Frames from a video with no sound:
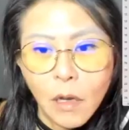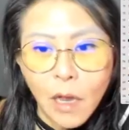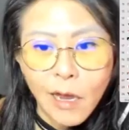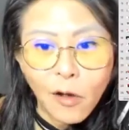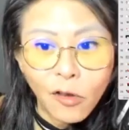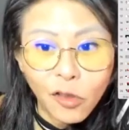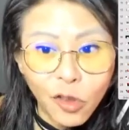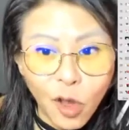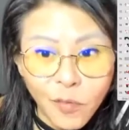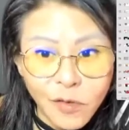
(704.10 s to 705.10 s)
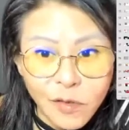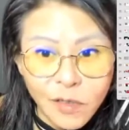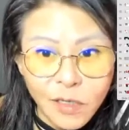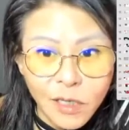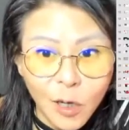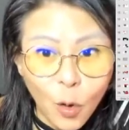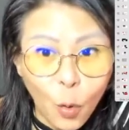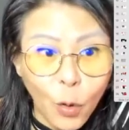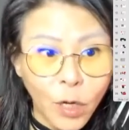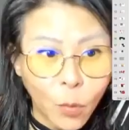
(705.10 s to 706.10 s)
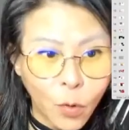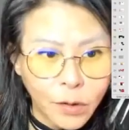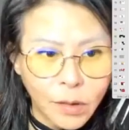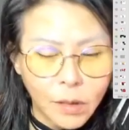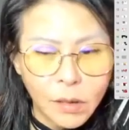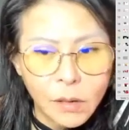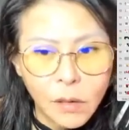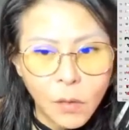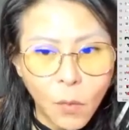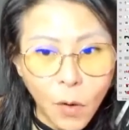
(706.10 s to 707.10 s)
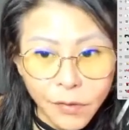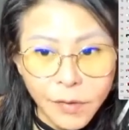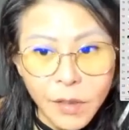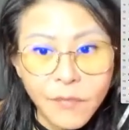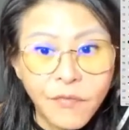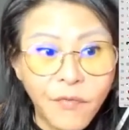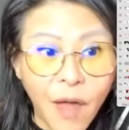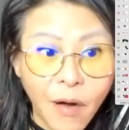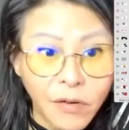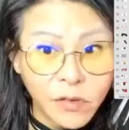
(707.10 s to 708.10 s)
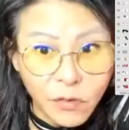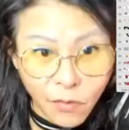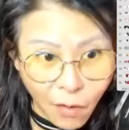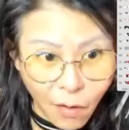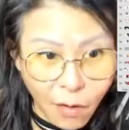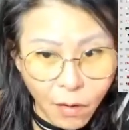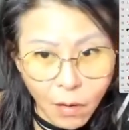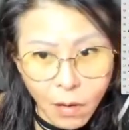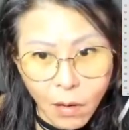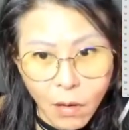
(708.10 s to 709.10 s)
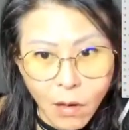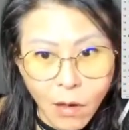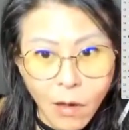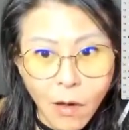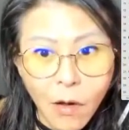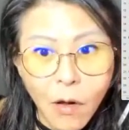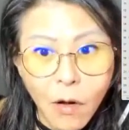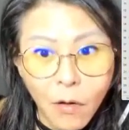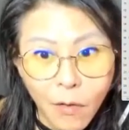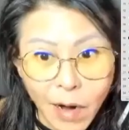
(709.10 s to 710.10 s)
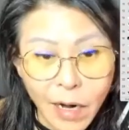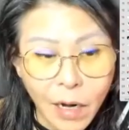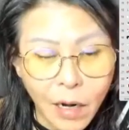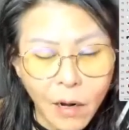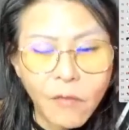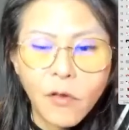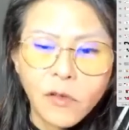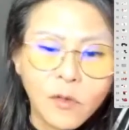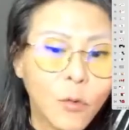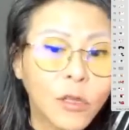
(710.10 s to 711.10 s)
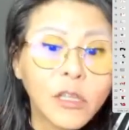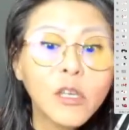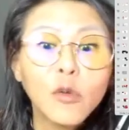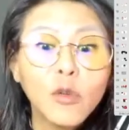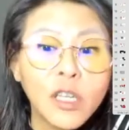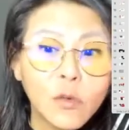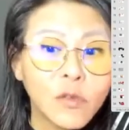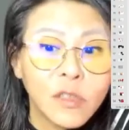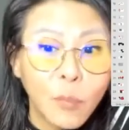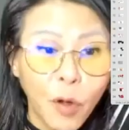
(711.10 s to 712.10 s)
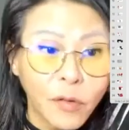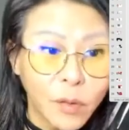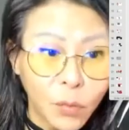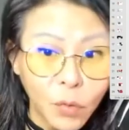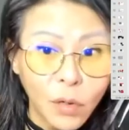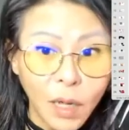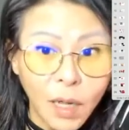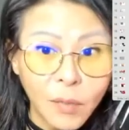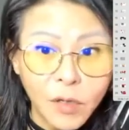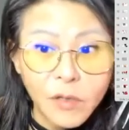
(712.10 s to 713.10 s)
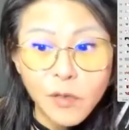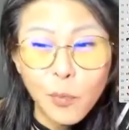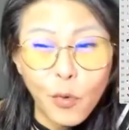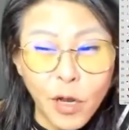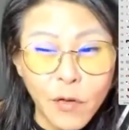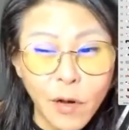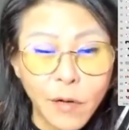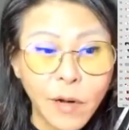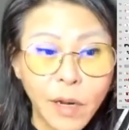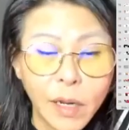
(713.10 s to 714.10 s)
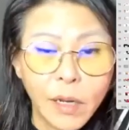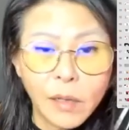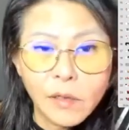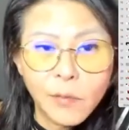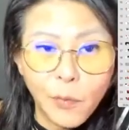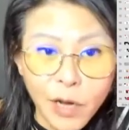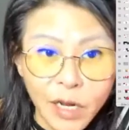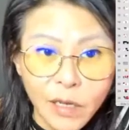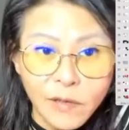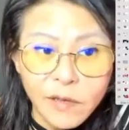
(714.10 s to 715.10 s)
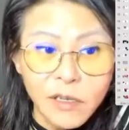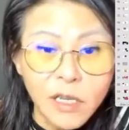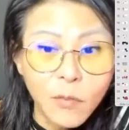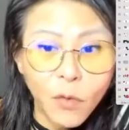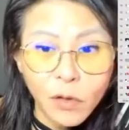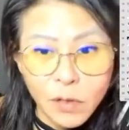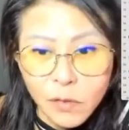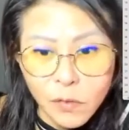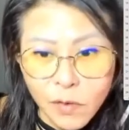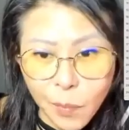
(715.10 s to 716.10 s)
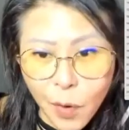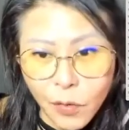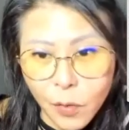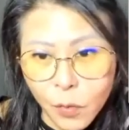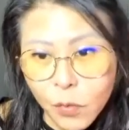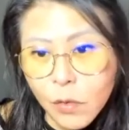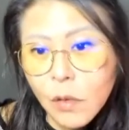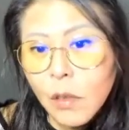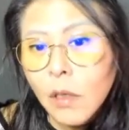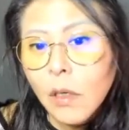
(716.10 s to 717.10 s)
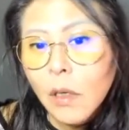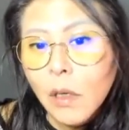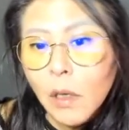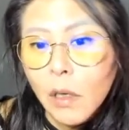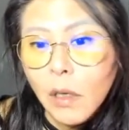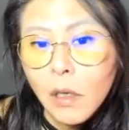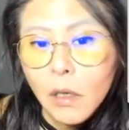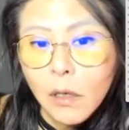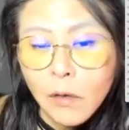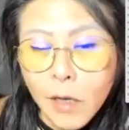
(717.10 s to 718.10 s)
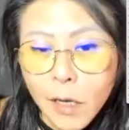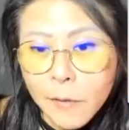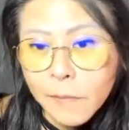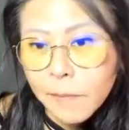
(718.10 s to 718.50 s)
And on top sit the gui water. The water very strong, right? Of course, the water no need to support the wood lah, because spring, right? Spring doesn't need water to support the wood. Okay?